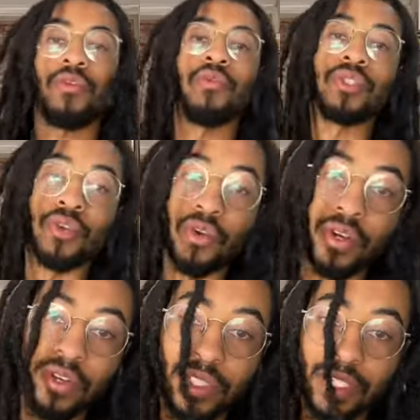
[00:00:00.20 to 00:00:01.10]
What's going
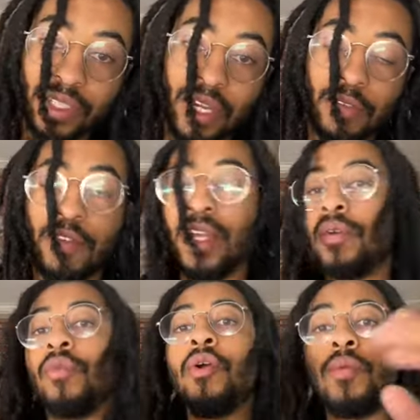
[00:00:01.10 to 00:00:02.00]
on, TikTok
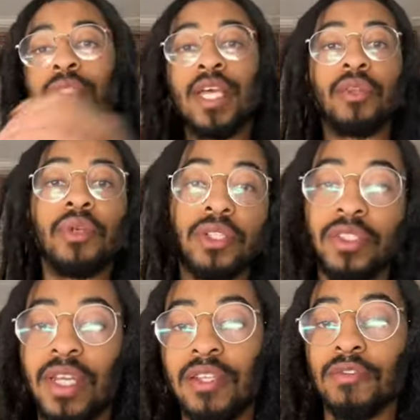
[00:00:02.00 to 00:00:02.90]
fam? we almost had
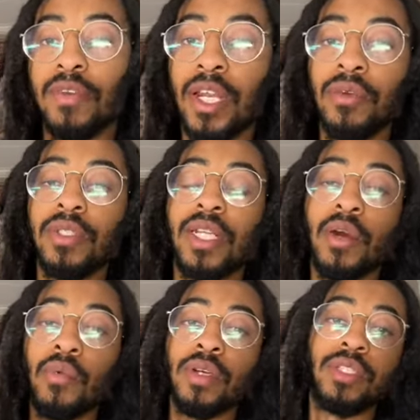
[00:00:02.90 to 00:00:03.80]
300,000 followers, and I
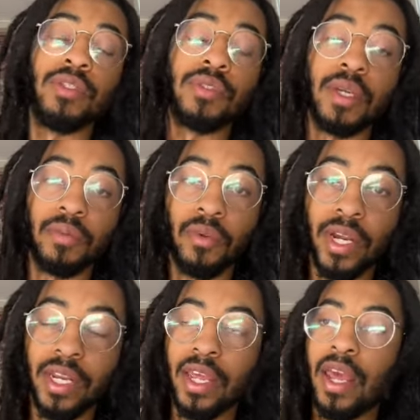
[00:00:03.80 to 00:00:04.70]
want to do something
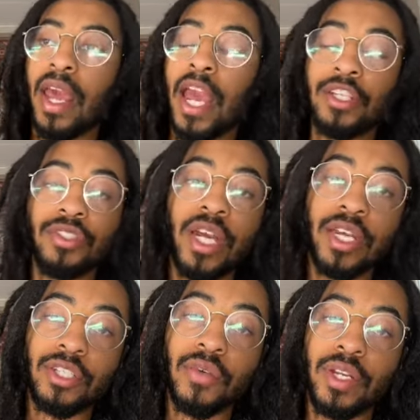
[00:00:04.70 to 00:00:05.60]
great. As you
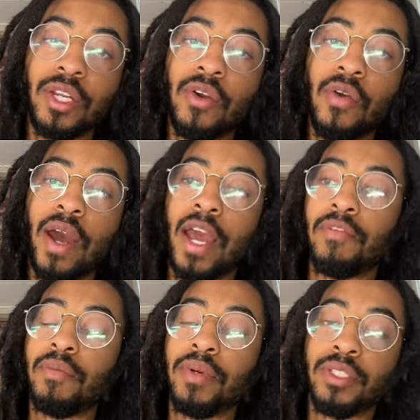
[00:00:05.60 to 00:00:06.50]
guys already know, I
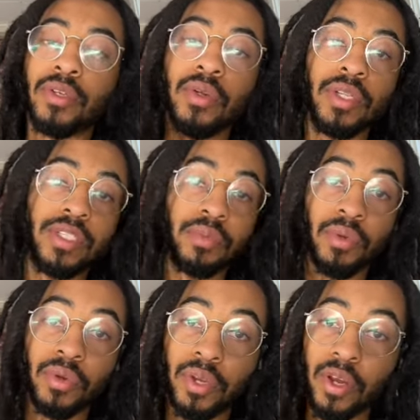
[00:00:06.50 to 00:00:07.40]
have a bunch of holistic
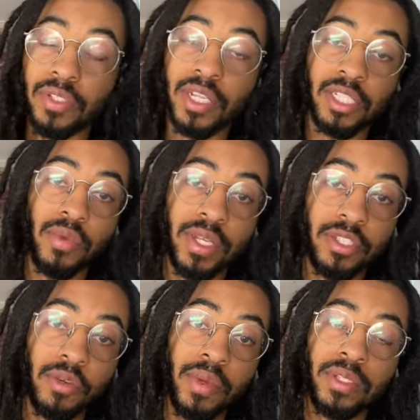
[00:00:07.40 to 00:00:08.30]
protocols and
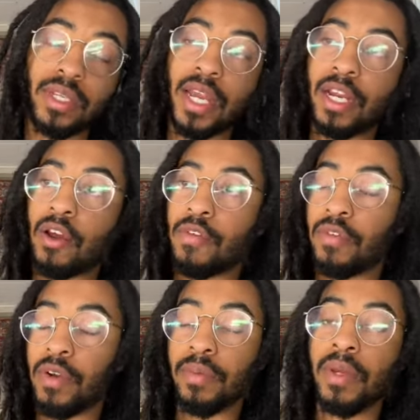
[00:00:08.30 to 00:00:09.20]
XYZ on my site. I
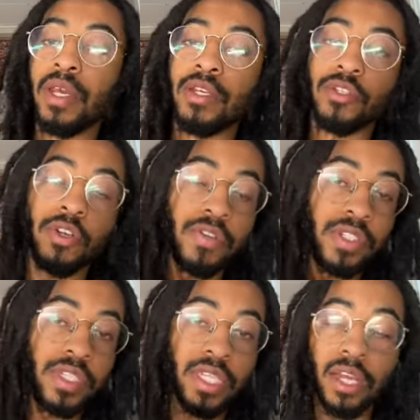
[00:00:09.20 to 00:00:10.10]
offer up
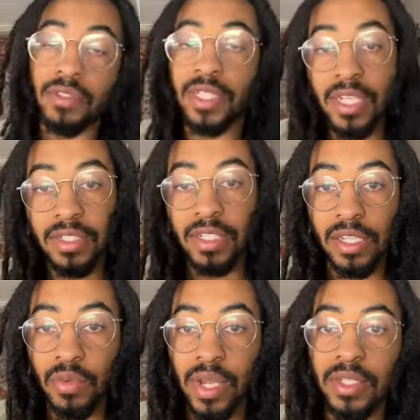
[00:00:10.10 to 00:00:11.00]
services, consultations,
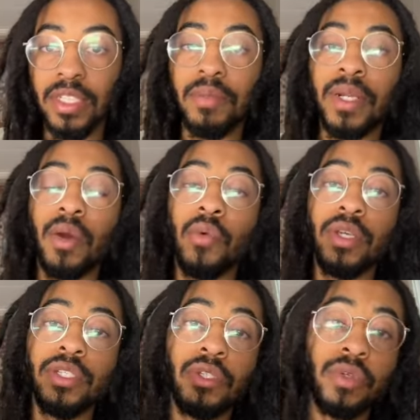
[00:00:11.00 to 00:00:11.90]
XYZ, but I wanted
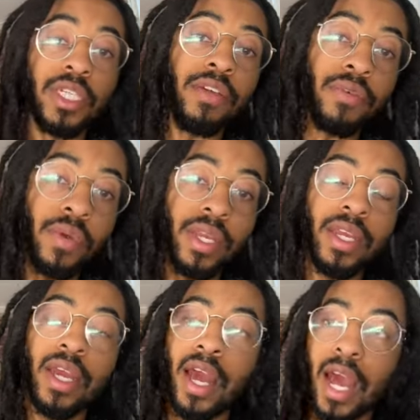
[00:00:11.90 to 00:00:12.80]
to do a giveaway.
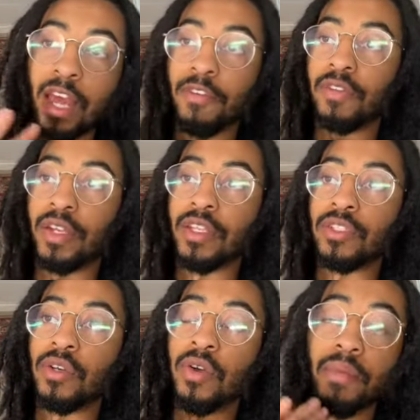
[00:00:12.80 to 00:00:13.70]
I feel as
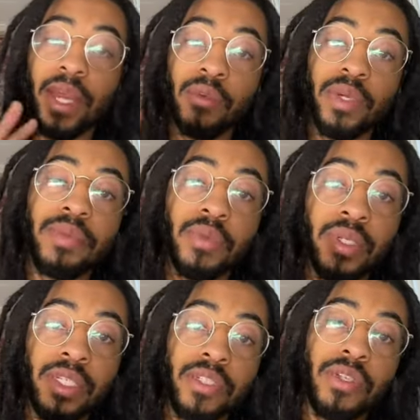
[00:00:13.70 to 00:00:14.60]
though a man reaps what
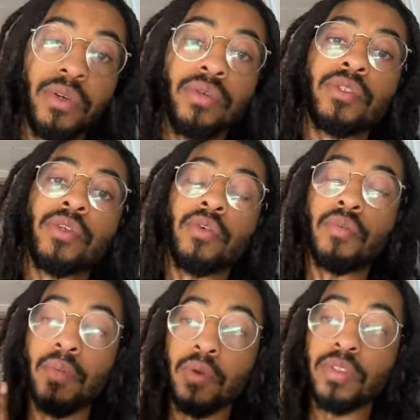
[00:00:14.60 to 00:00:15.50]
he sows. So,
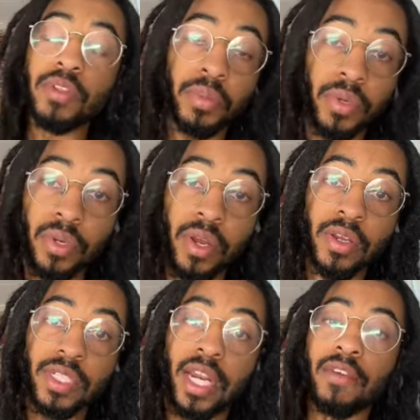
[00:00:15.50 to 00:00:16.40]
most of the
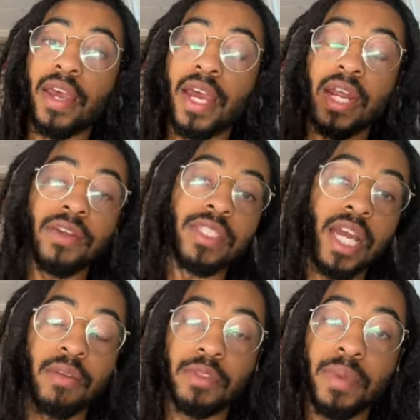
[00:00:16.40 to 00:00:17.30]
protocols that I've had out in
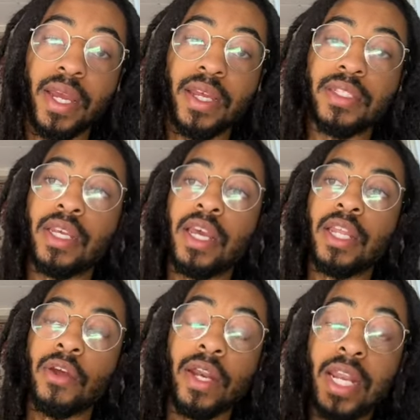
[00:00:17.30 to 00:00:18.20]
times past
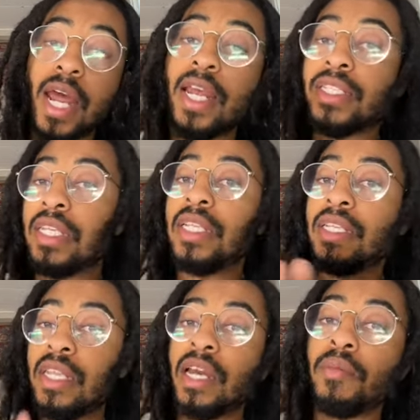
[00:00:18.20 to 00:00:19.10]
that are not as in
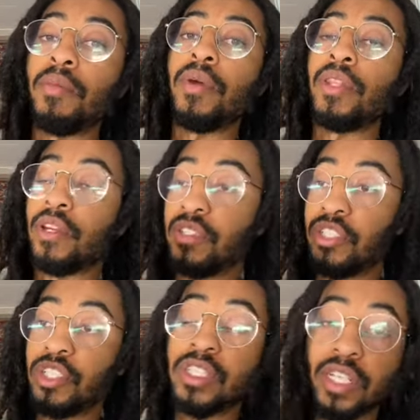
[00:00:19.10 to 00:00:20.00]
depth, but they're
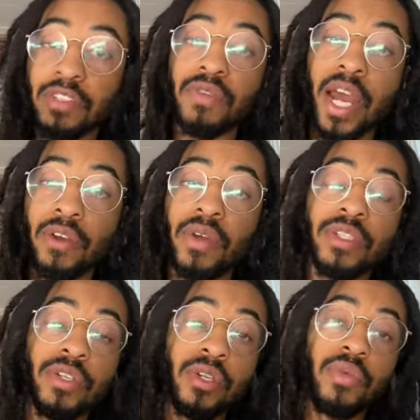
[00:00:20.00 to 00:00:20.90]
just as vital as
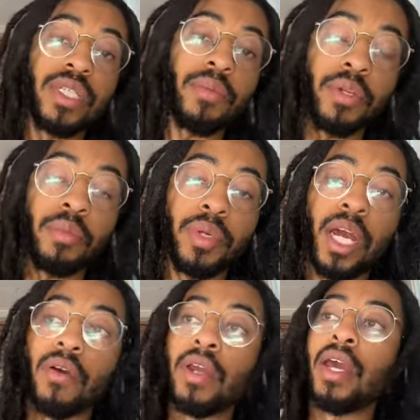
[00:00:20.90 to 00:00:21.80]
the new ones I'm going to put
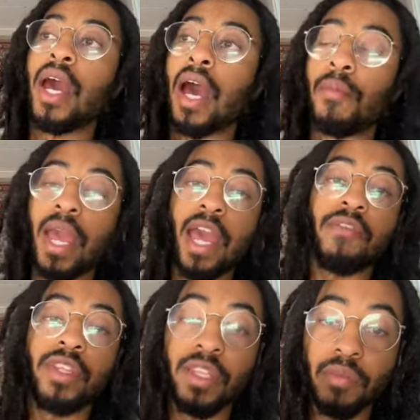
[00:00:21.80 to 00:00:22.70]
out, I'm
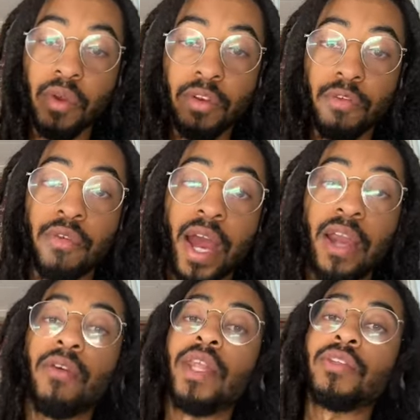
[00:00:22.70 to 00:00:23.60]
having them on a
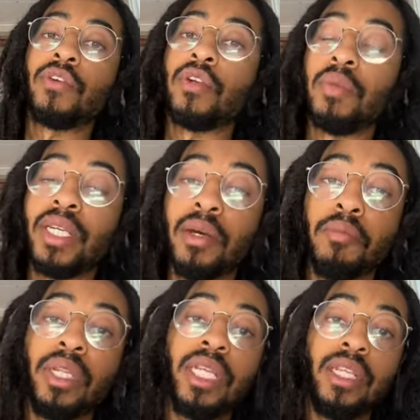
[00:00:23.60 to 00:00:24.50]
file that's going to be
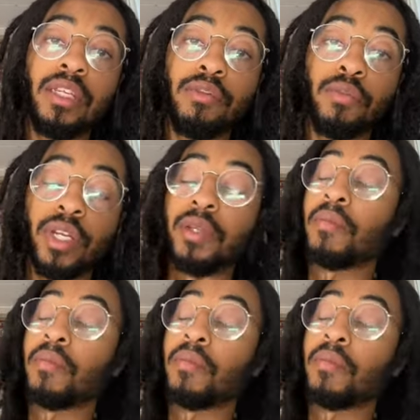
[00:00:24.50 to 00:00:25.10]
completely free